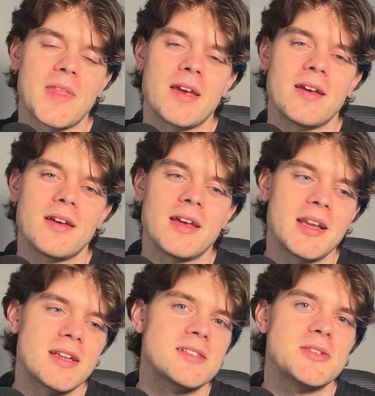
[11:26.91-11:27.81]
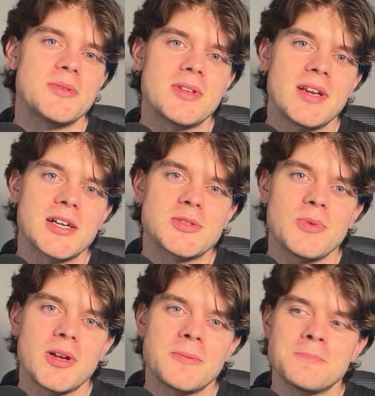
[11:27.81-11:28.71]
and I'll see you in the next
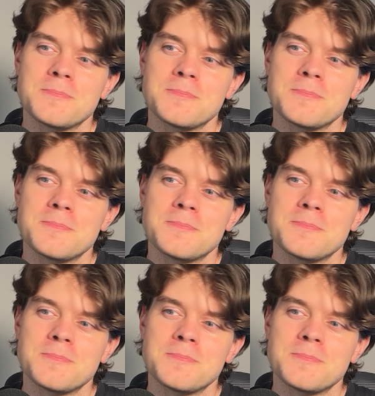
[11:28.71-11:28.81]
one.